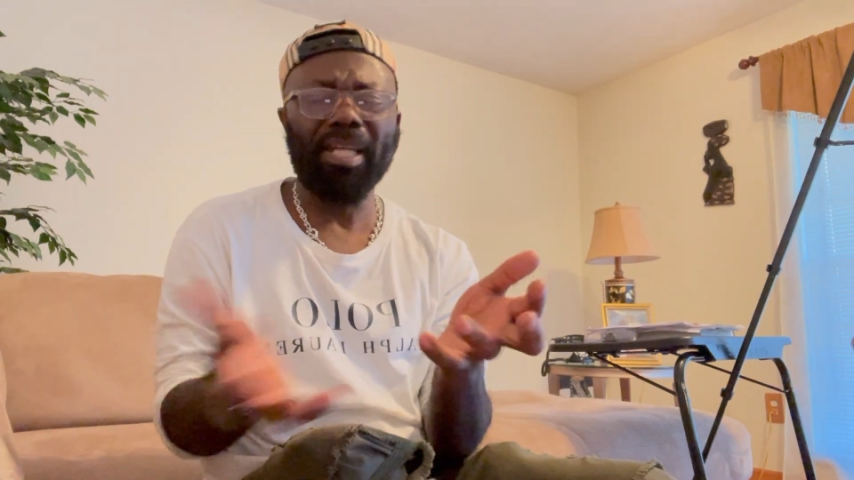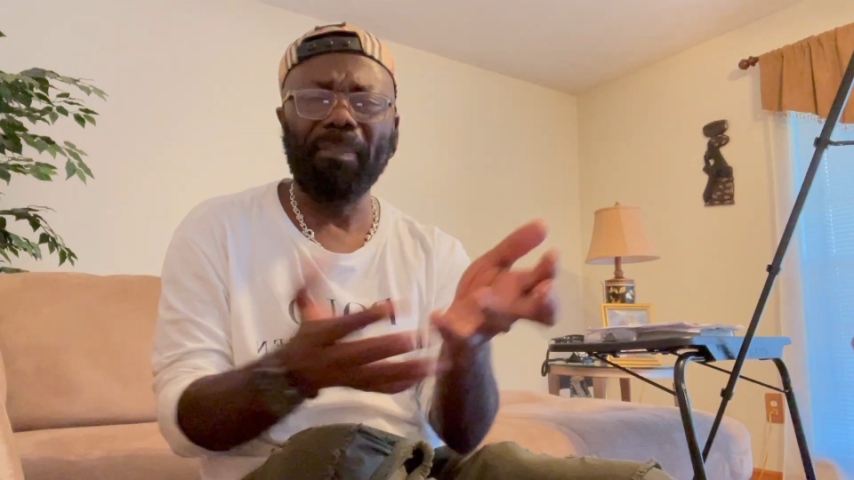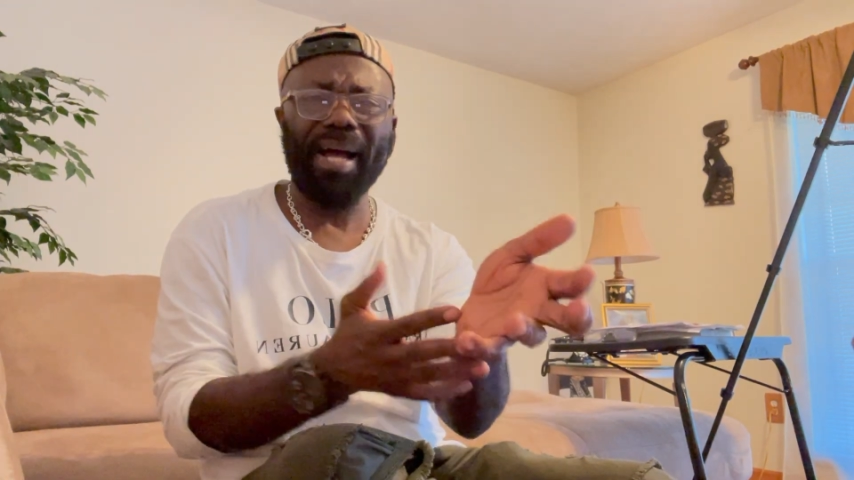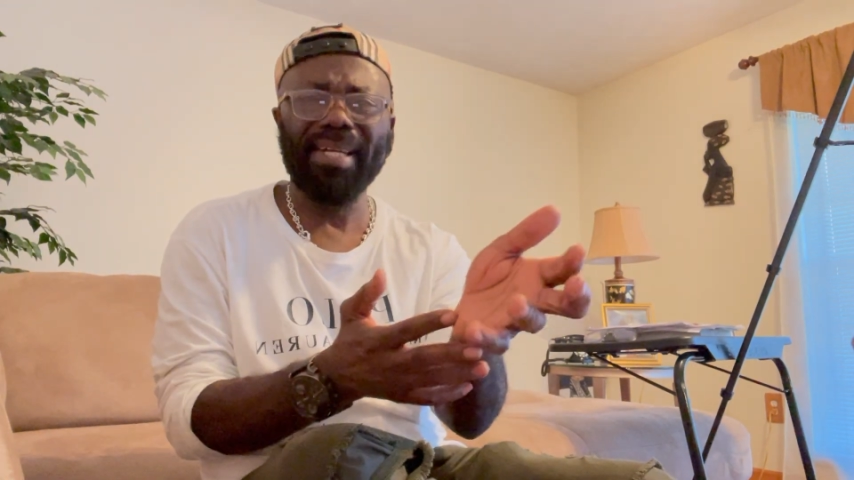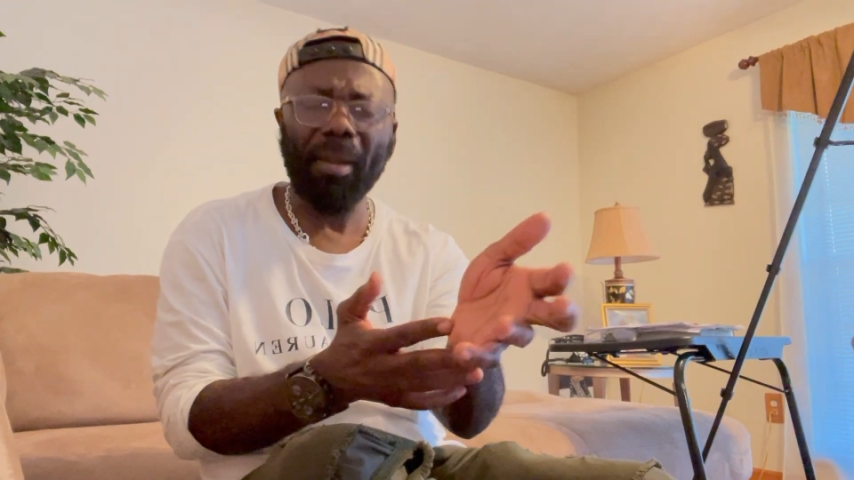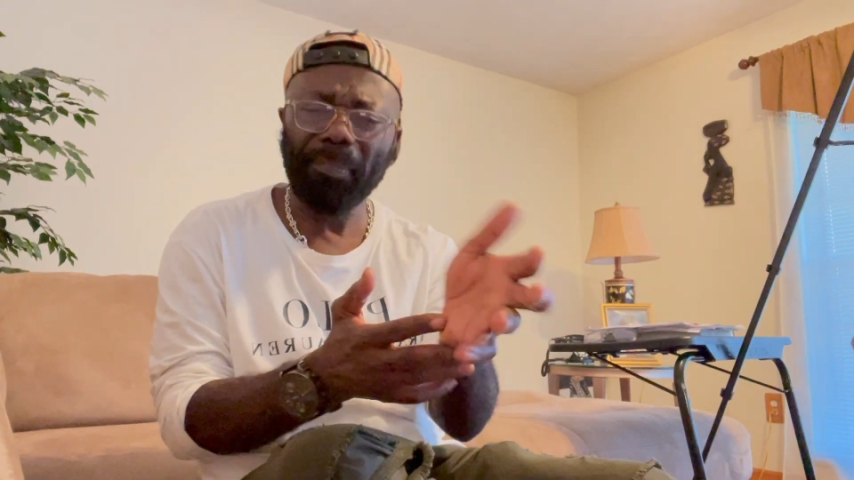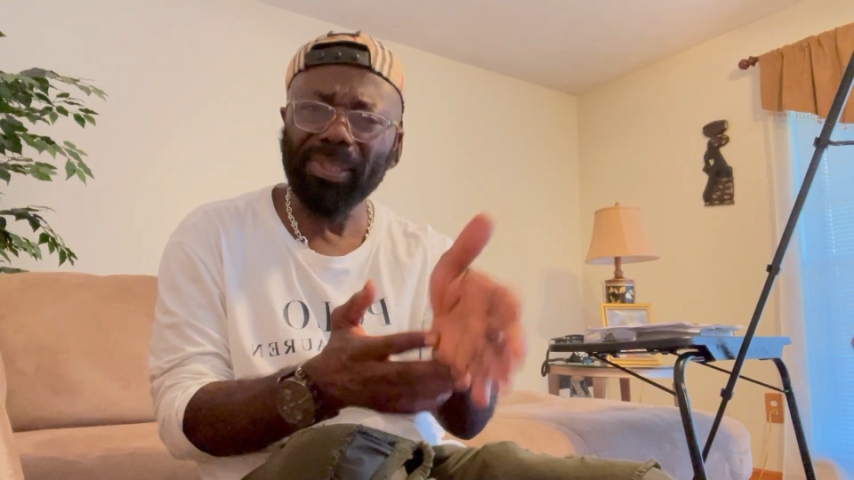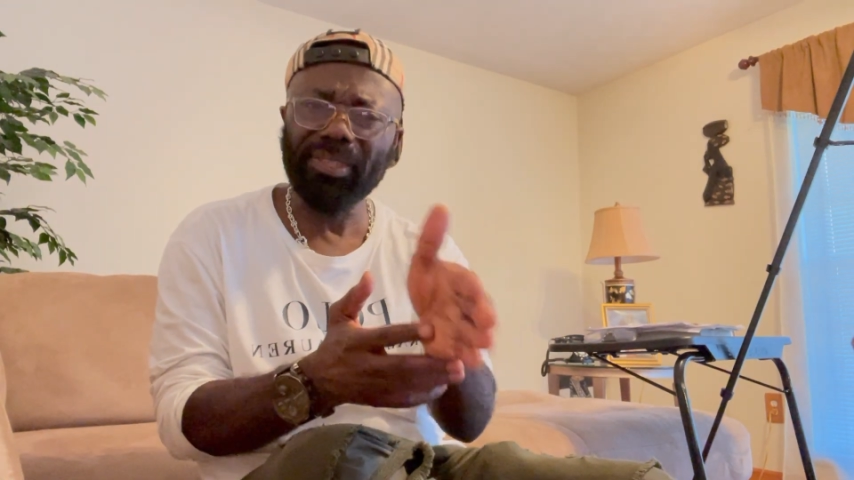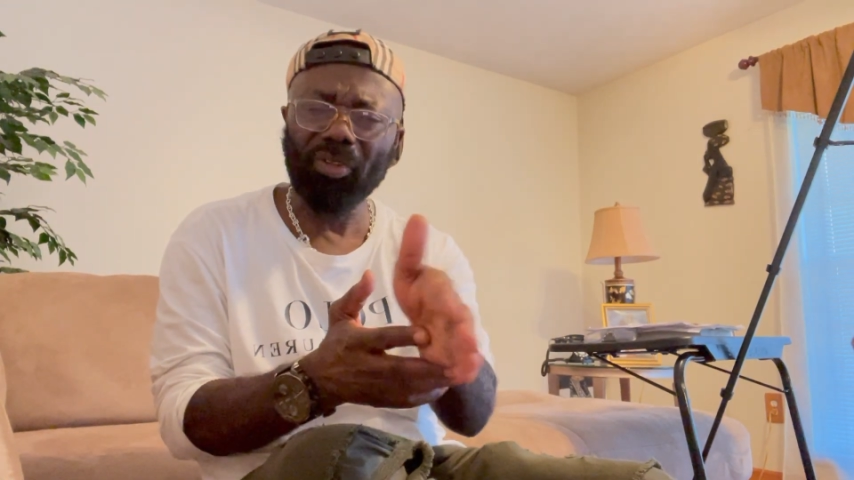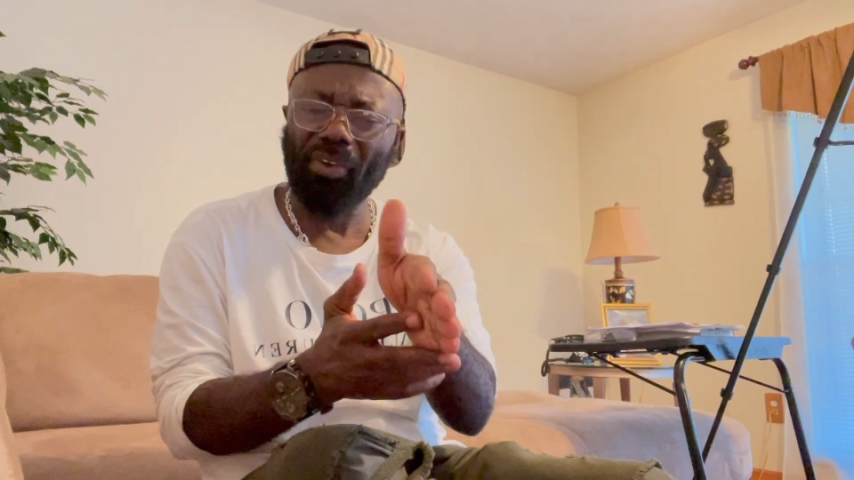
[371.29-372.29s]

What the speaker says: about that particular